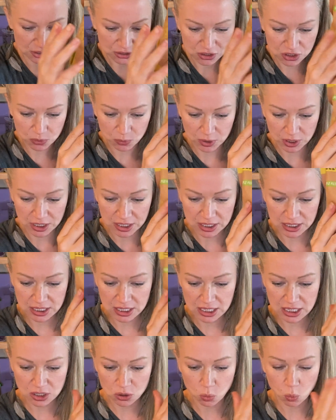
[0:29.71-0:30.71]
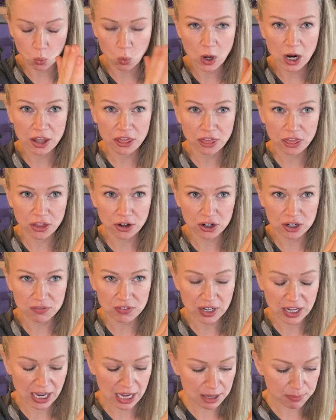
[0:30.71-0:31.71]
So we're going to need 1/3 of a
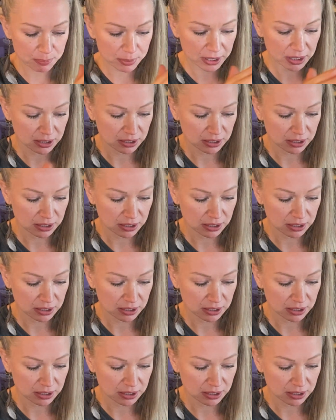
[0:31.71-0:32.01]
cup.